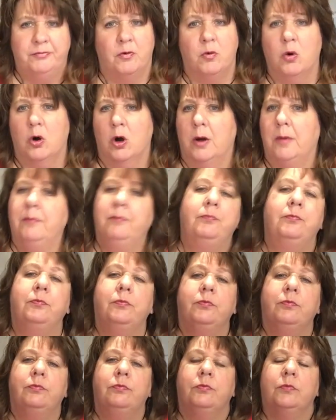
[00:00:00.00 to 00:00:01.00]
forum
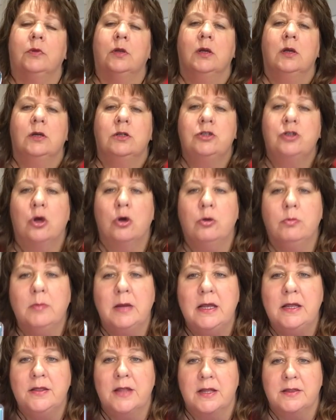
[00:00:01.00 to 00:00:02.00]
told
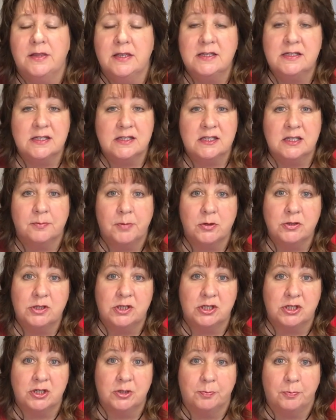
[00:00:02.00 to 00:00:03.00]
me that this is
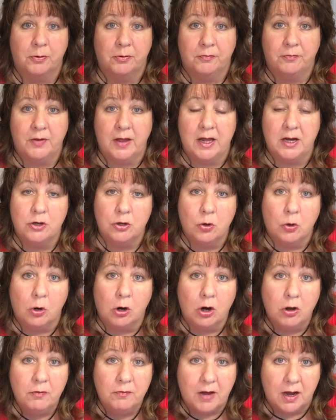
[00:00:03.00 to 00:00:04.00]
supposed to prevent
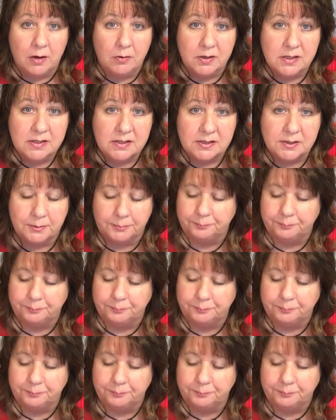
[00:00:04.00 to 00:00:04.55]
norovirus.